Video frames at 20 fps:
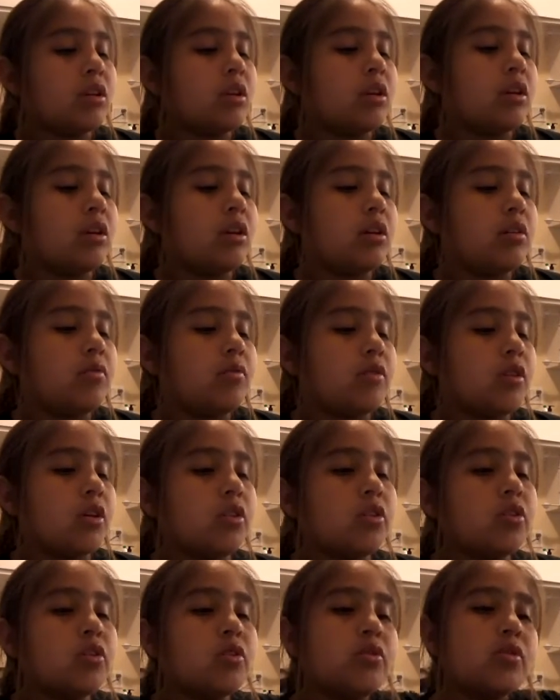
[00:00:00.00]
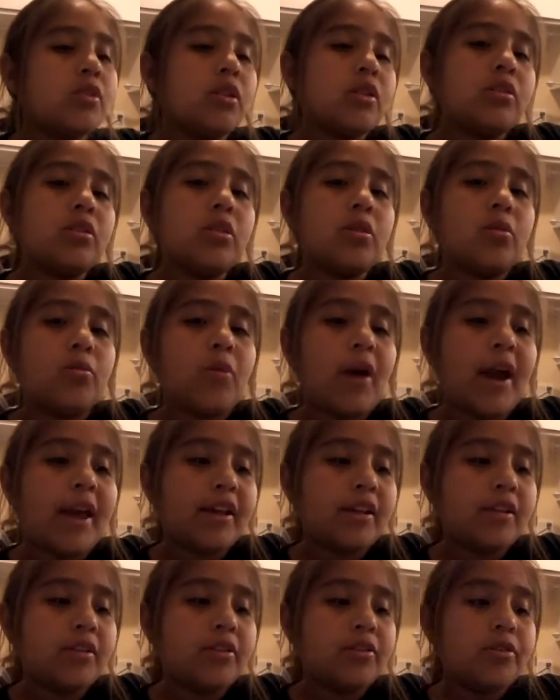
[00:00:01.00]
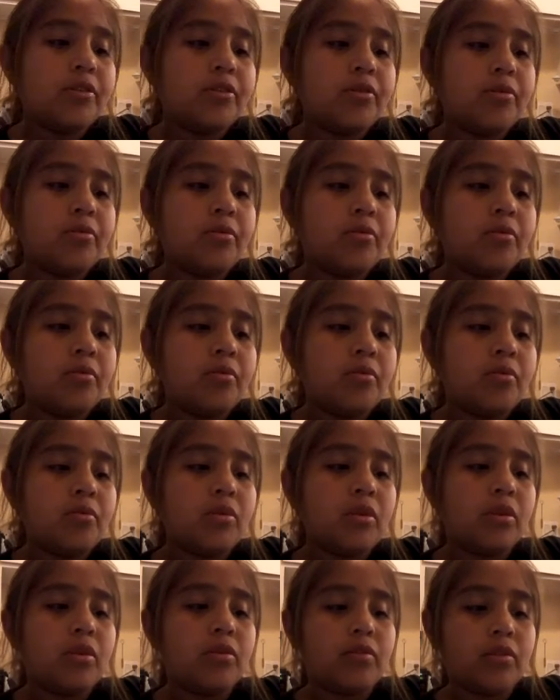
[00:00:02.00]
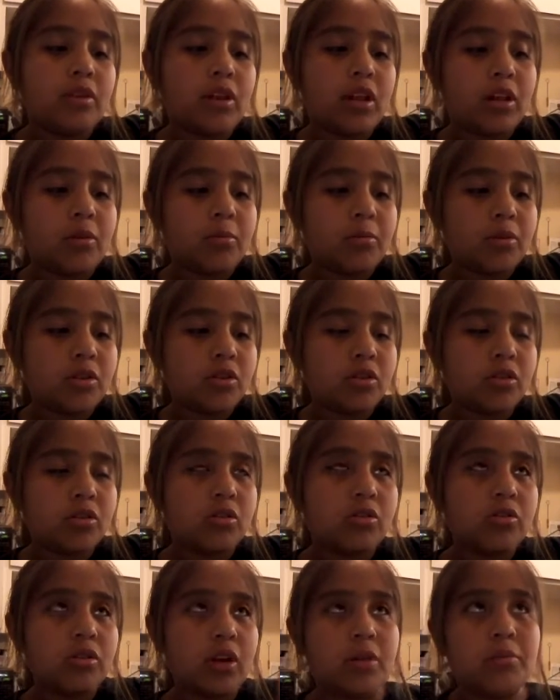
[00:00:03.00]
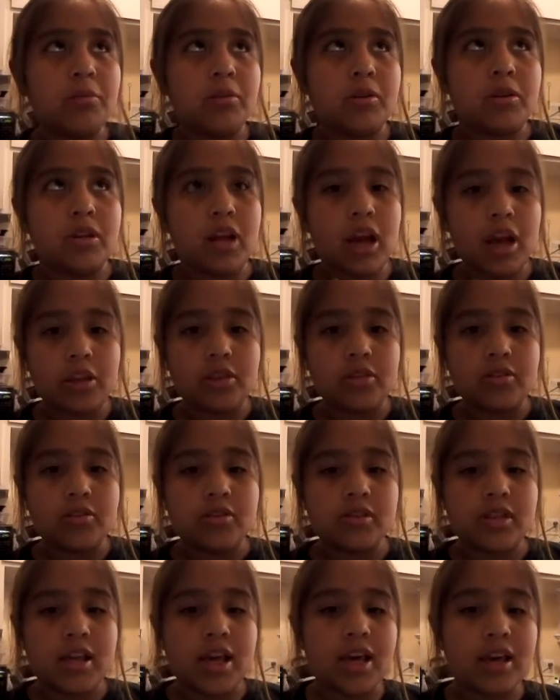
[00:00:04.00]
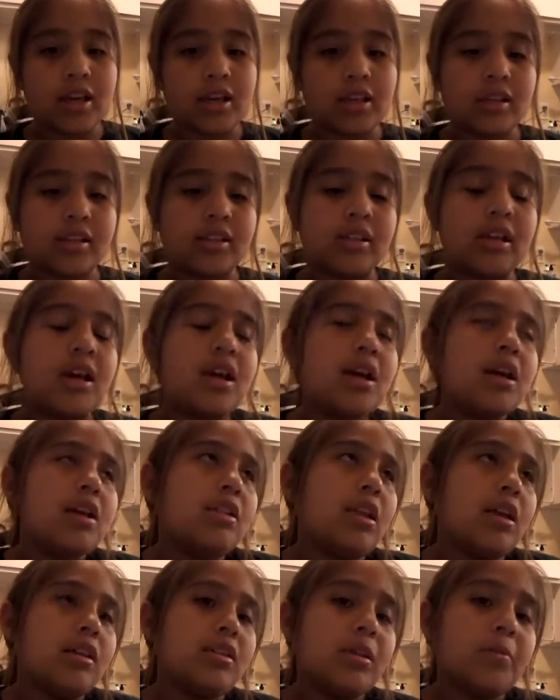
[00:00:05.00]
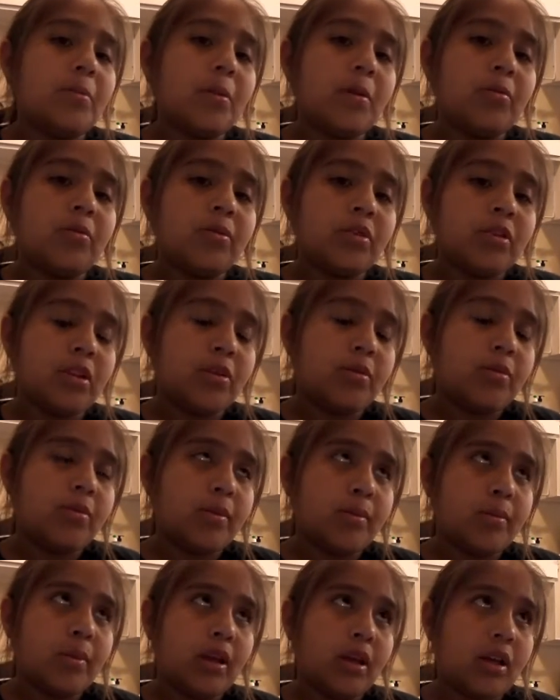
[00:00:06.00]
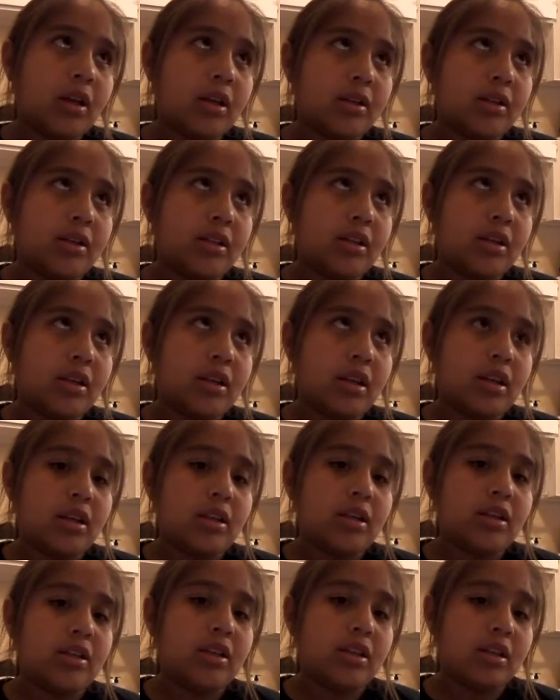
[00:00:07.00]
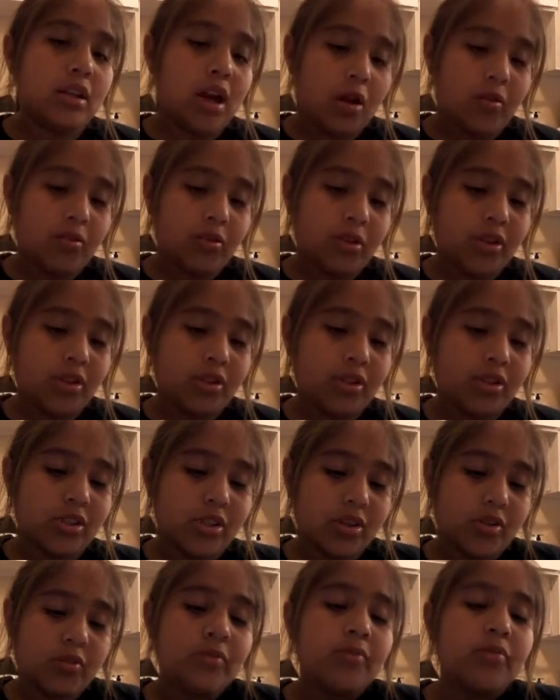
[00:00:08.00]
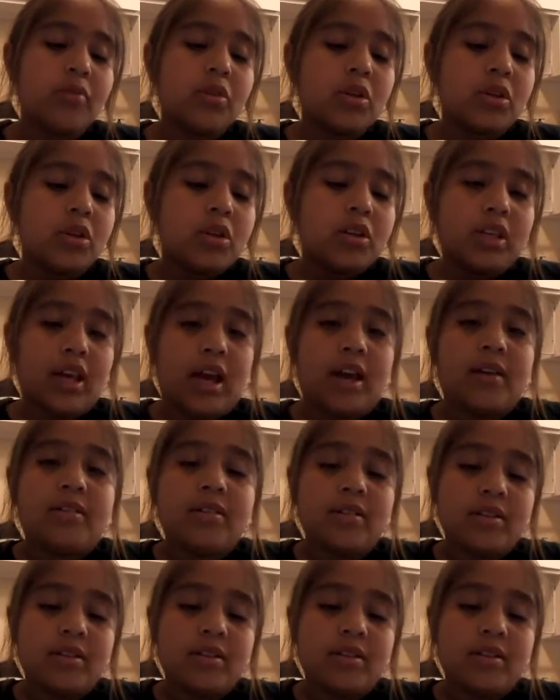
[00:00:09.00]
If you're using the white glue of Elmer's glue, I would not use that because last time I did it with my cousin and it did not work, so yeah.